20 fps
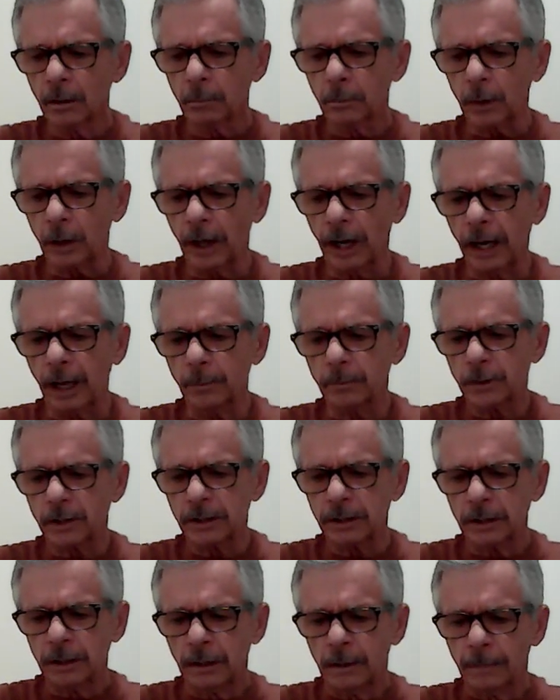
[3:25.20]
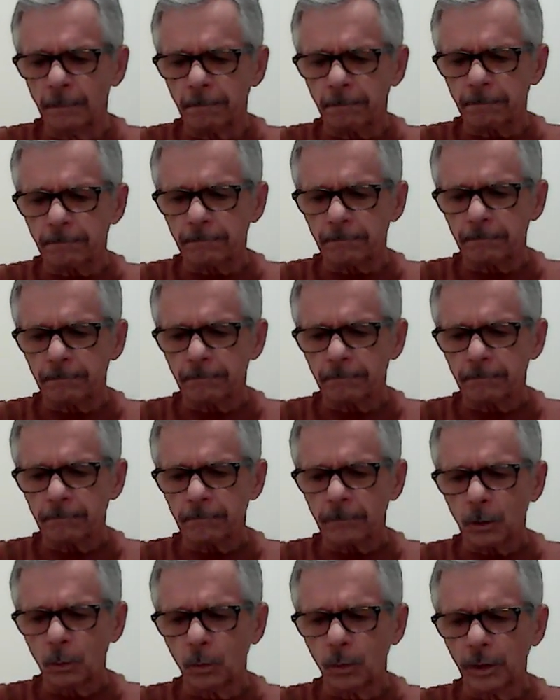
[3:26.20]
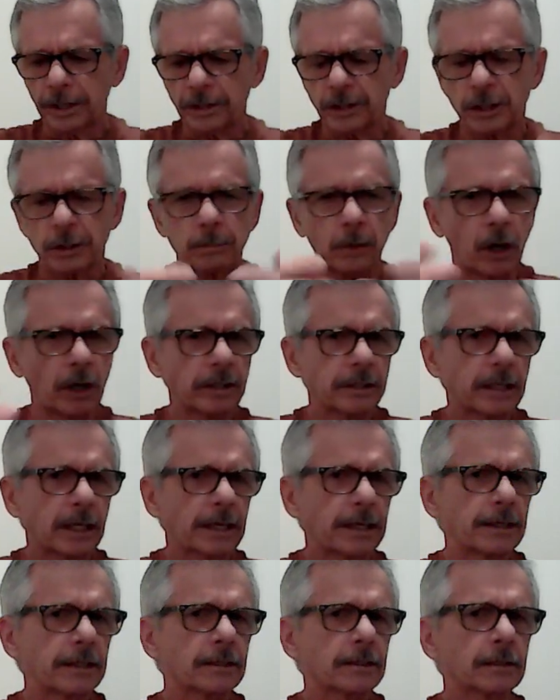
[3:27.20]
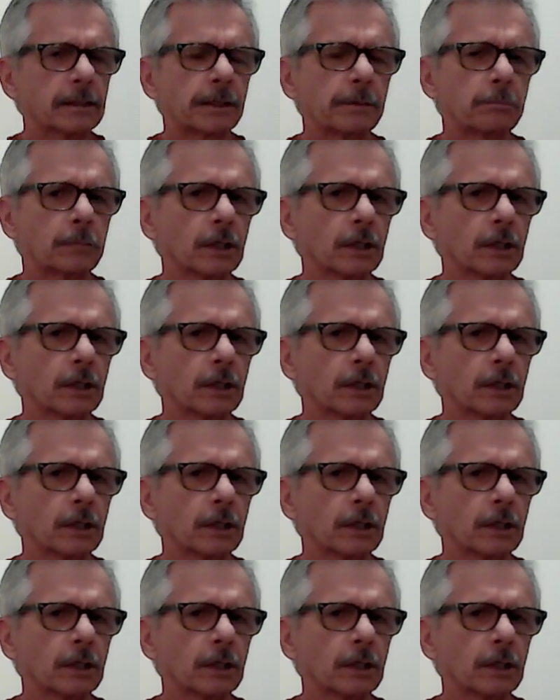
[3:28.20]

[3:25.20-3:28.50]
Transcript: Perhaps we spontaneously